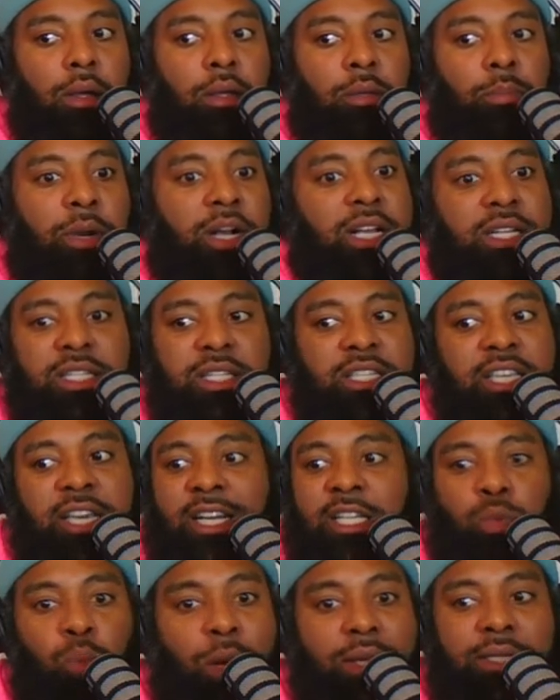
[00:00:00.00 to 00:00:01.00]
Because the
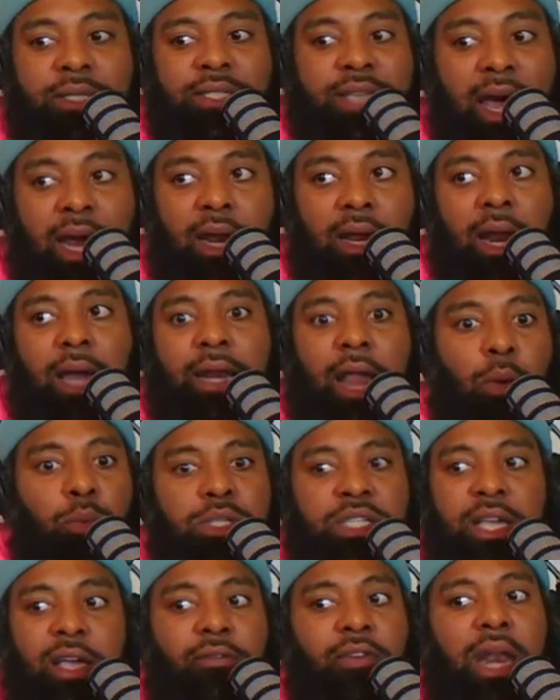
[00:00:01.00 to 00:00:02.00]
tickets wasn't selling. Like they was
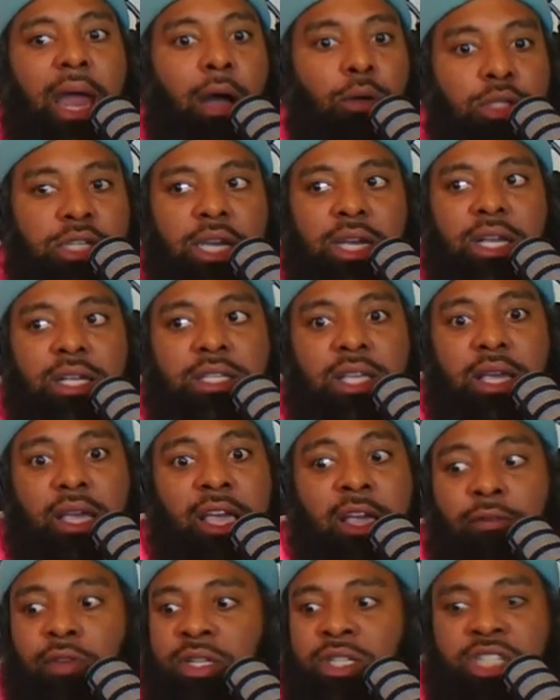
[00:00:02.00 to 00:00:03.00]
giving out tickets. And
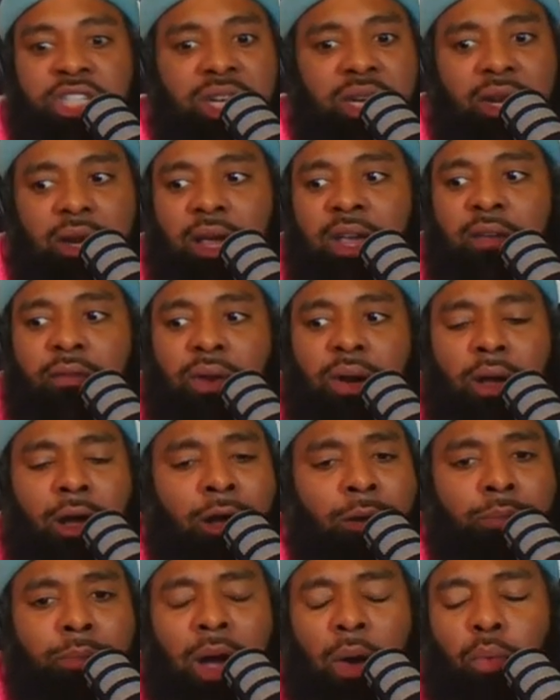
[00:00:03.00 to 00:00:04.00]
even I
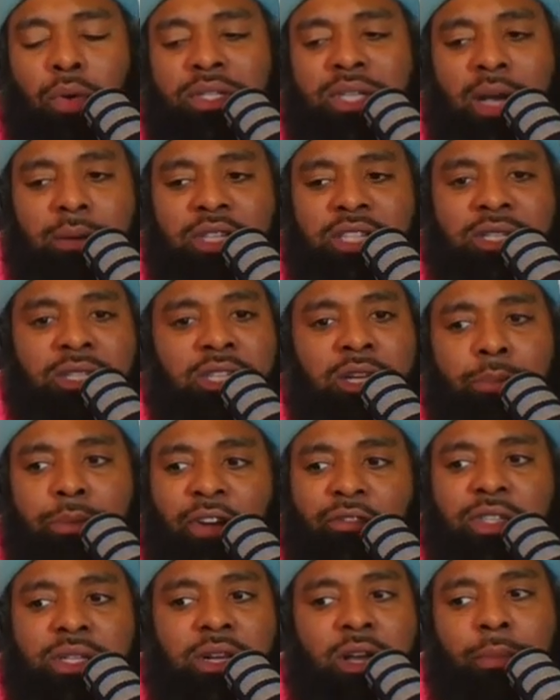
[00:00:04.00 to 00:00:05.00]
want to say I listened to the
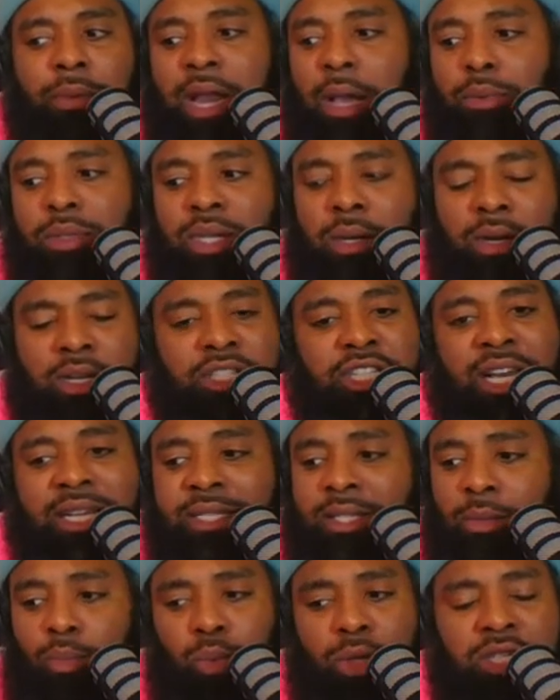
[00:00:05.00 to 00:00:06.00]
Breakfast Club and Jess
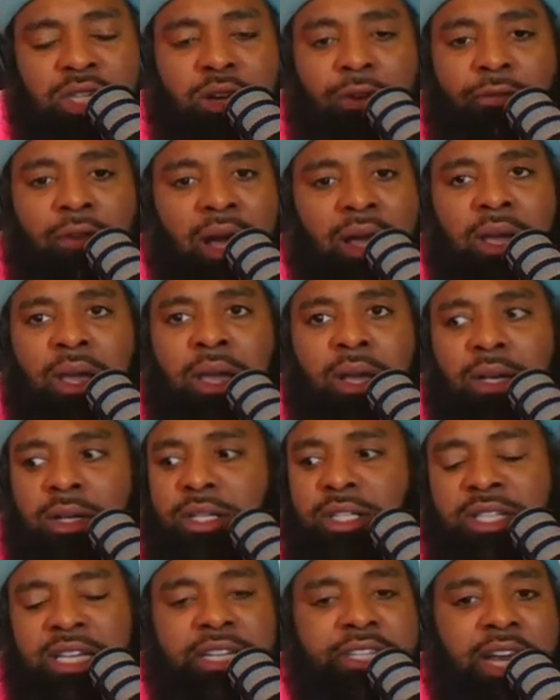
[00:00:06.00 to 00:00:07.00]
went to the fight
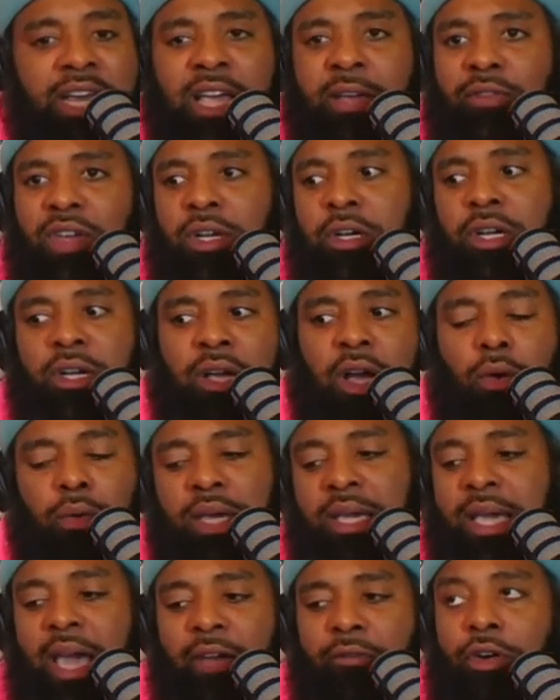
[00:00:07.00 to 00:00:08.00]
because DJ Envy couldn't go. He
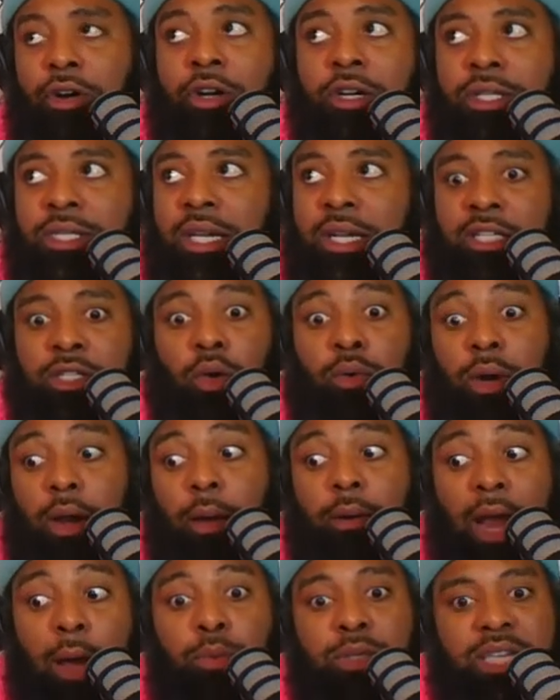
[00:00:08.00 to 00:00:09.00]
gave her tickets. So like
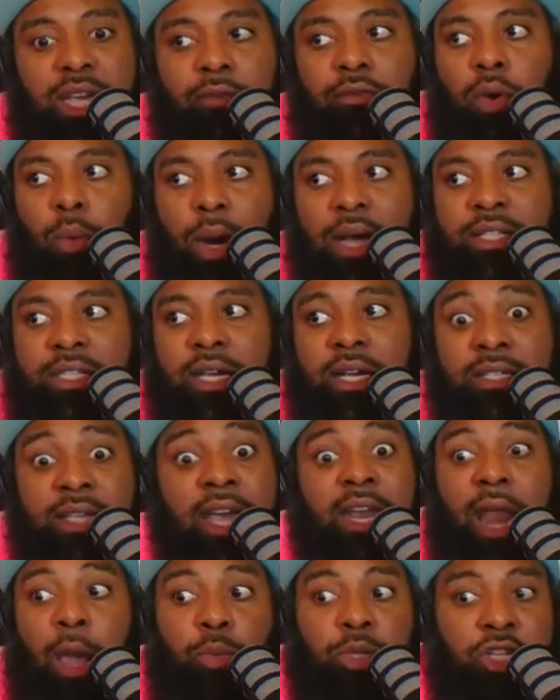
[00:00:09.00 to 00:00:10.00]
they was giving away tickets
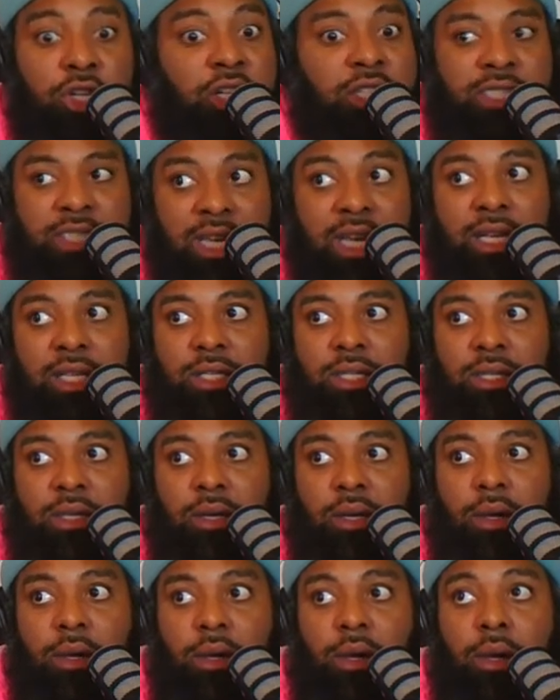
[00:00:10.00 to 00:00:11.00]
and they was good seats.
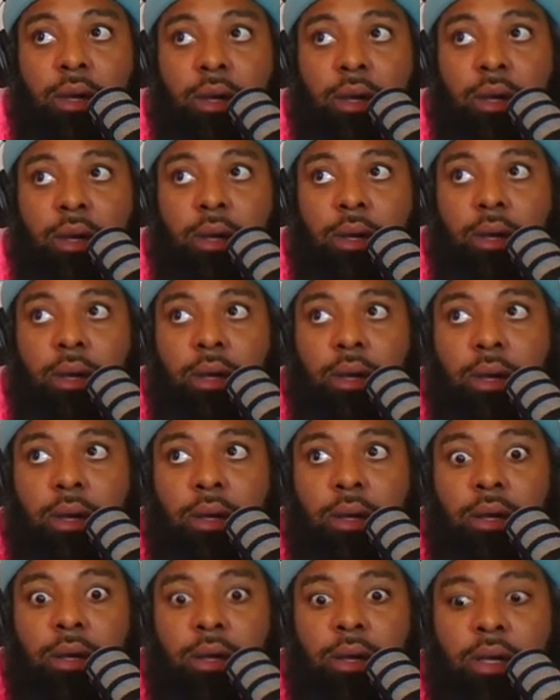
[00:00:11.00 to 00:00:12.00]

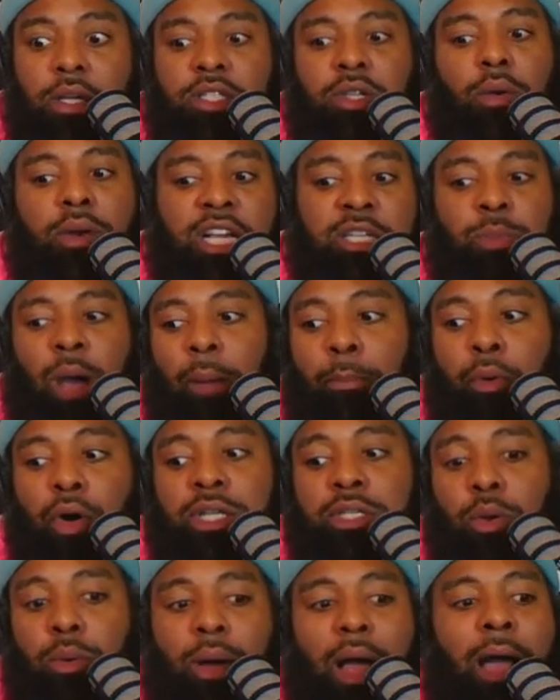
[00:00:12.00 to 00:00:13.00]
So that's my point.
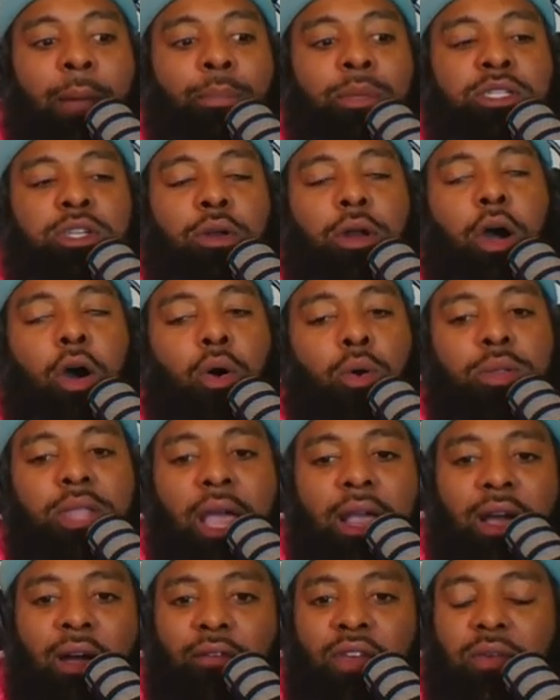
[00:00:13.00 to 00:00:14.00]
So the whole
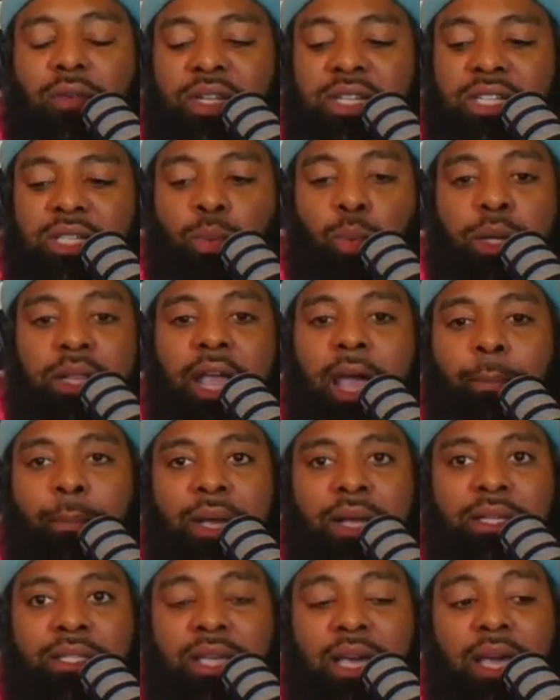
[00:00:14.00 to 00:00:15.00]
thing of even just with that
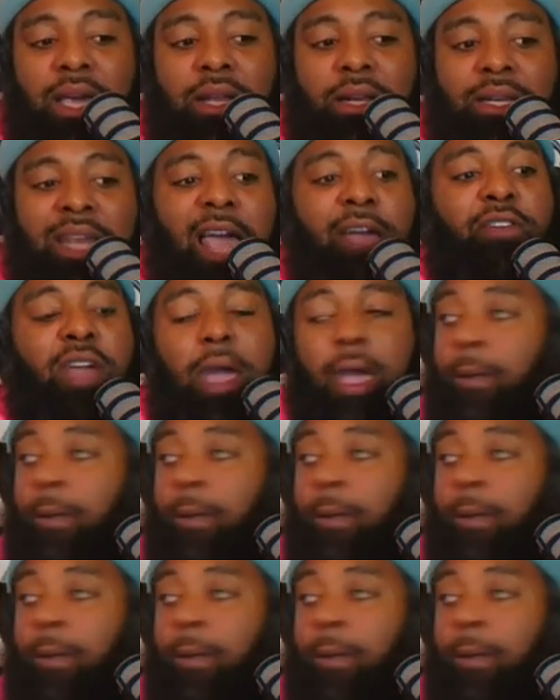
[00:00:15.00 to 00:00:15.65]
being said, Devin